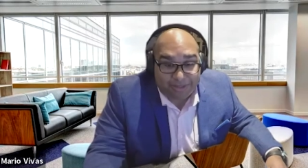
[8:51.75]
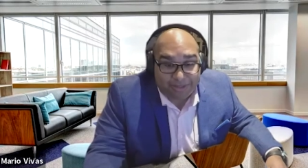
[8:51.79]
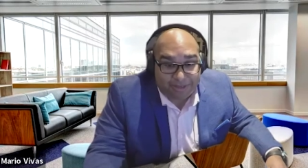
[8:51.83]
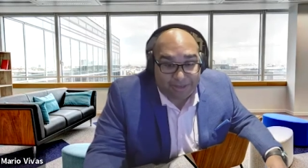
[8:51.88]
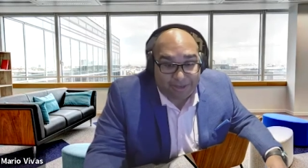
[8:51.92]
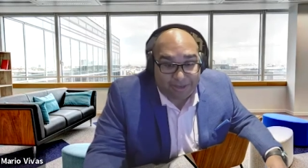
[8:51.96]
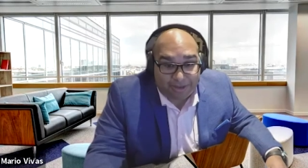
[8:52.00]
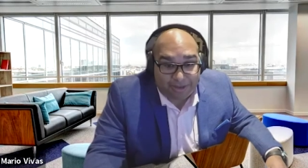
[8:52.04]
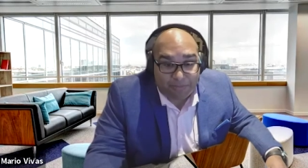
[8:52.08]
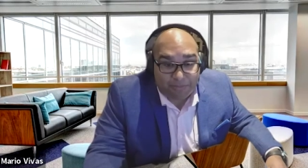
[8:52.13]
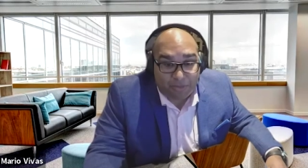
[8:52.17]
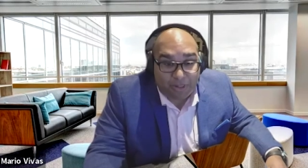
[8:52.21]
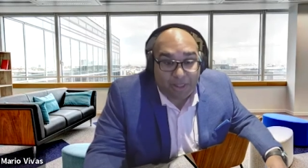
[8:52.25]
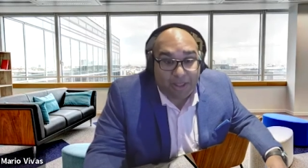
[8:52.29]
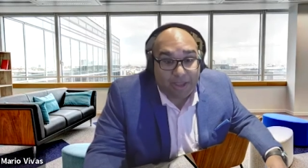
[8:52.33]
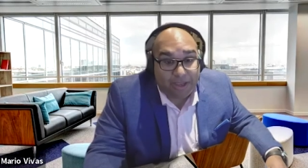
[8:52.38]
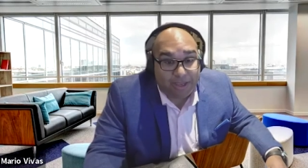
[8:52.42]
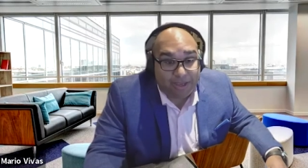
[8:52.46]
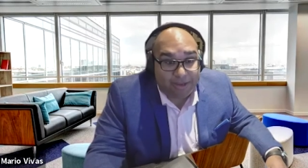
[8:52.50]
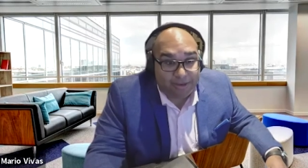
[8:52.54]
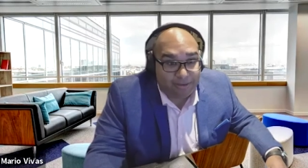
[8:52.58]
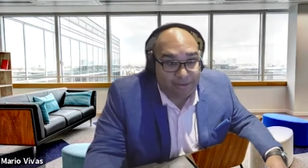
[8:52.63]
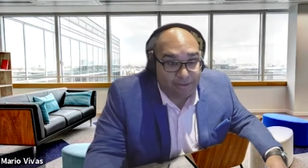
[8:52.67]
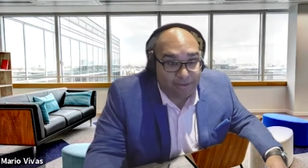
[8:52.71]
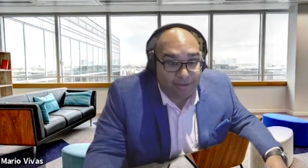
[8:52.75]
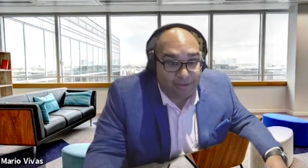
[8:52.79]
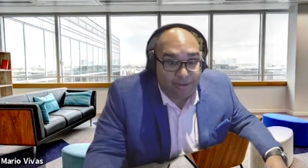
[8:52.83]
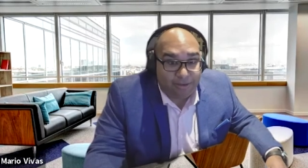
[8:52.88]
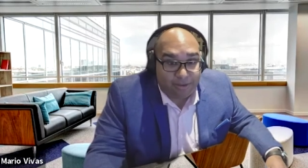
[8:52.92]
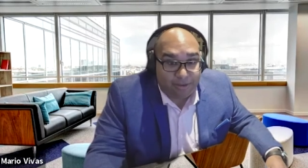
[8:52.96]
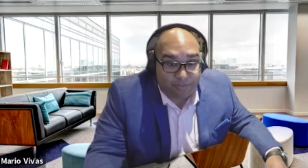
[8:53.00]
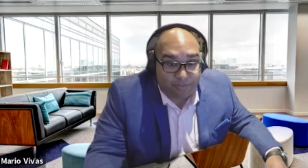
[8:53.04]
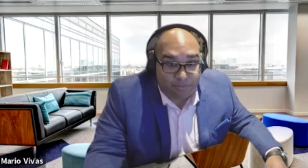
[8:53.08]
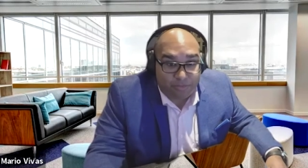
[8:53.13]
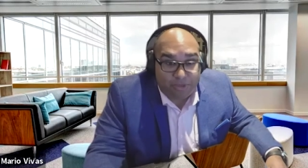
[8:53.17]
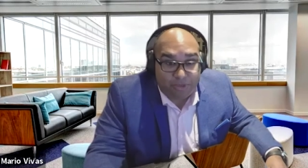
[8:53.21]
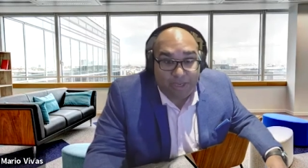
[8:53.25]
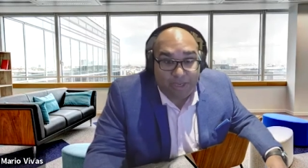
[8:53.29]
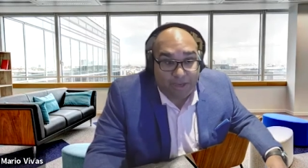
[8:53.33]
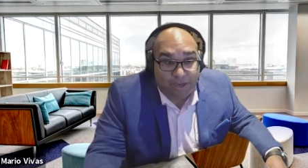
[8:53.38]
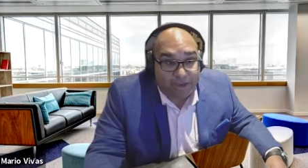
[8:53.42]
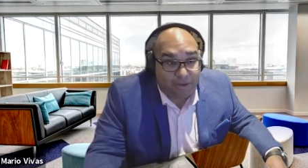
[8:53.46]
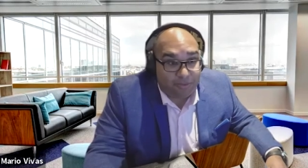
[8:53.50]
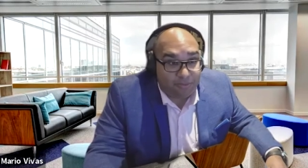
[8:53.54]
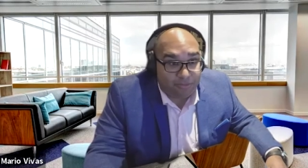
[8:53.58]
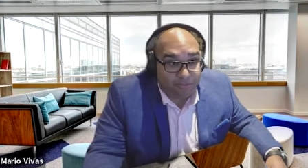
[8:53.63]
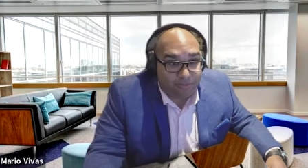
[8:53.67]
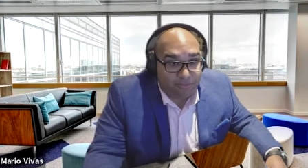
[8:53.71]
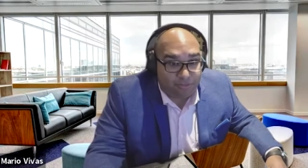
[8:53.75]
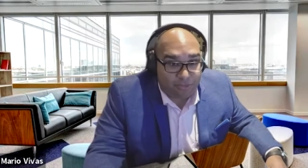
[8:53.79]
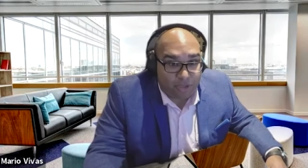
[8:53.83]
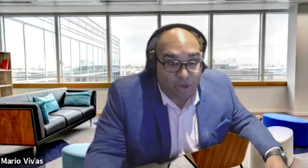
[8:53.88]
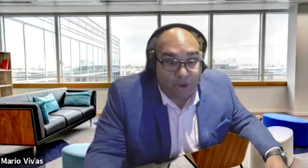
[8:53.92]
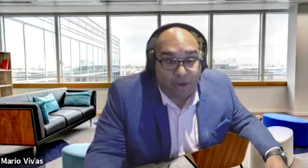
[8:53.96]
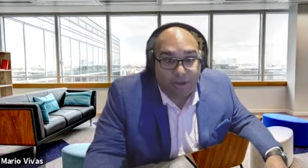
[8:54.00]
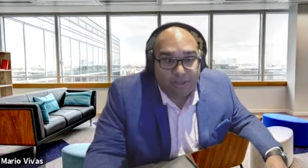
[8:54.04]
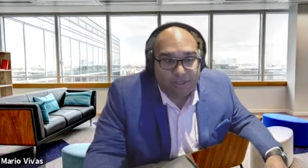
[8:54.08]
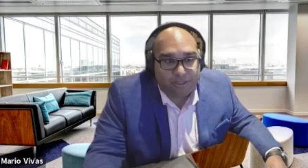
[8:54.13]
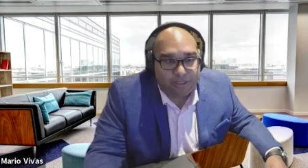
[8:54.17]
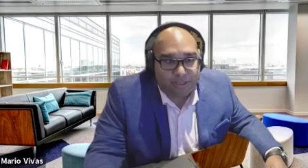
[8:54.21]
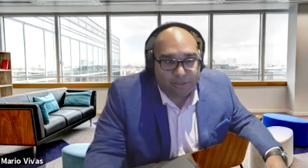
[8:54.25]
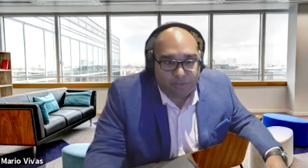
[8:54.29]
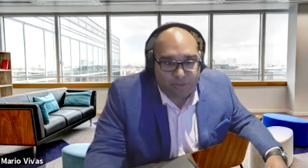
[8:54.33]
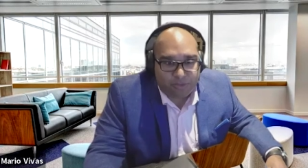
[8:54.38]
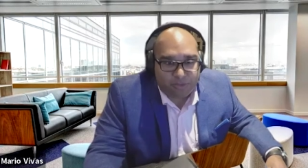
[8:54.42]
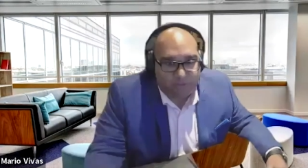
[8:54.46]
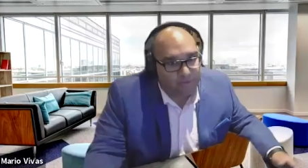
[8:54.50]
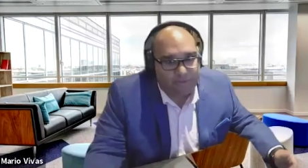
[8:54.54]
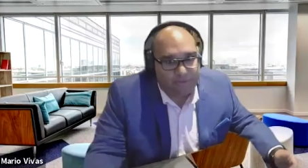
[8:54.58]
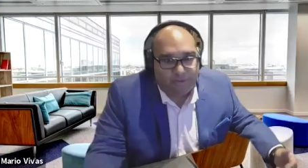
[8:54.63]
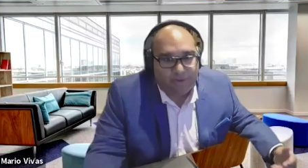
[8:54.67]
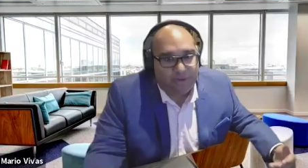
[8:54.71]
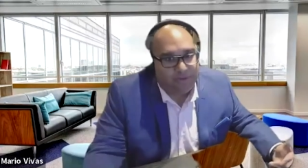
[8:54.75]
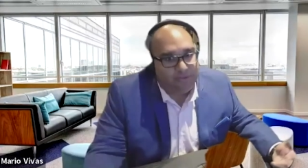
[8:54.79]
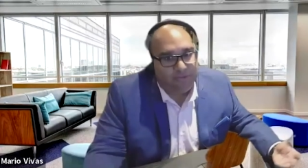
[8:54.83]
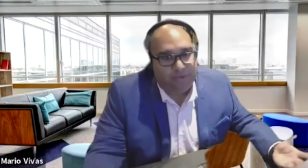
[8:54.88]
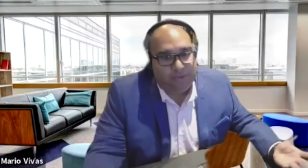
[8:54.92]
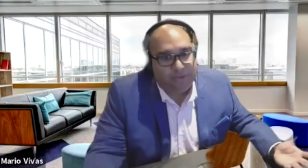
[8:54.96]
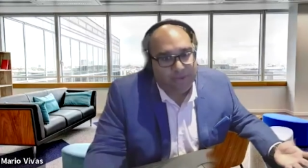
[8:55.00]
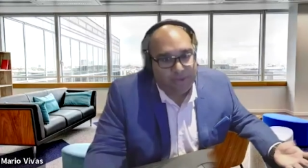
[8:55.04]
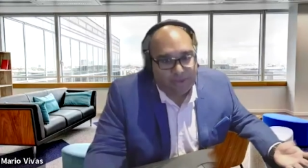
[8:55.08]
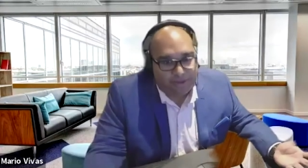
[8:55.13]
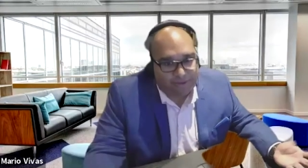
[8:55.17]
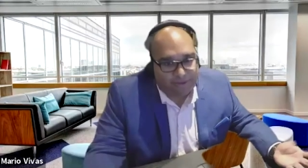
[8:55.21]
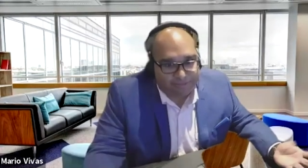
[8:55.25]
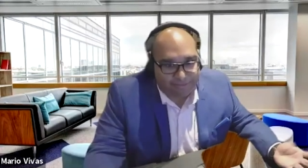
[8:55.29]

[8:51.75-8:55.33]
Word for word: Like applying PM concepts, even though I was not